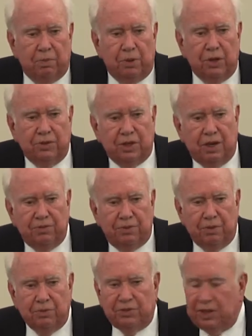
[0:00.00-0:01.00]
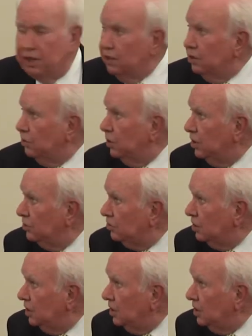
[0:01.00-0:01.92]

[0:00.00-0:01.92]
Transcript: both come from St. Louis.